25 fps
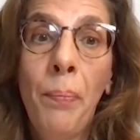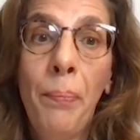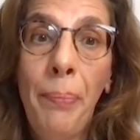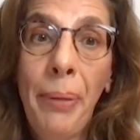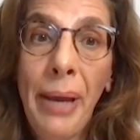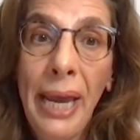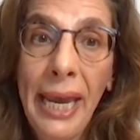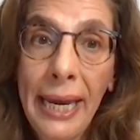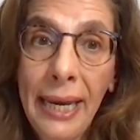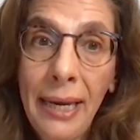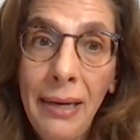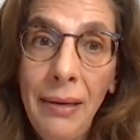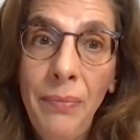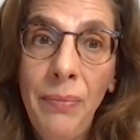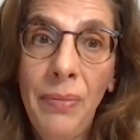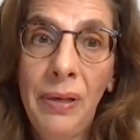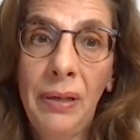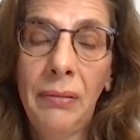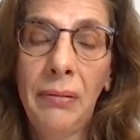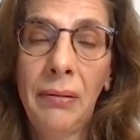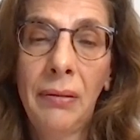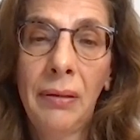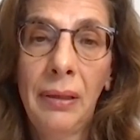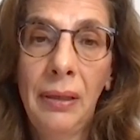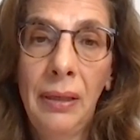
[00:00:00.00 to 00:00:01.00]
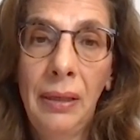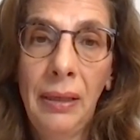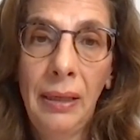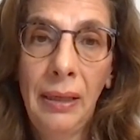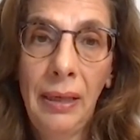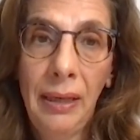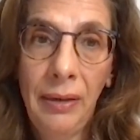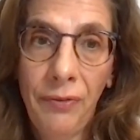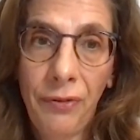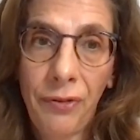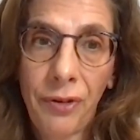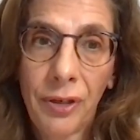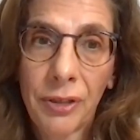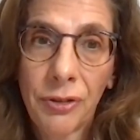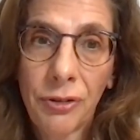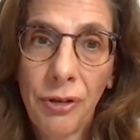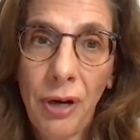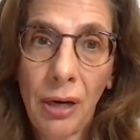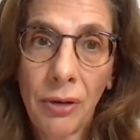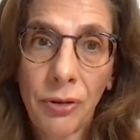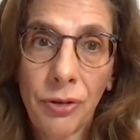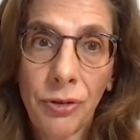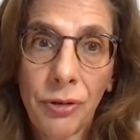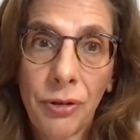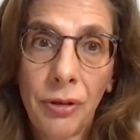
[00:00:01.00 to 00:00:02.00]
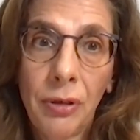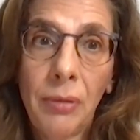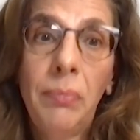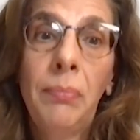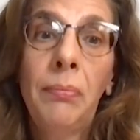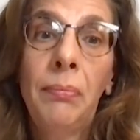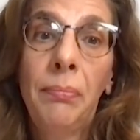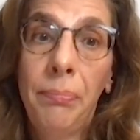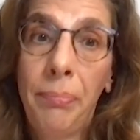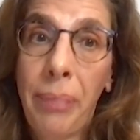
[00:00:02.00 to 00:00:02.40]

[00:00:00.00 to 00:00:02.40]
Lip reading: payment infrastructure,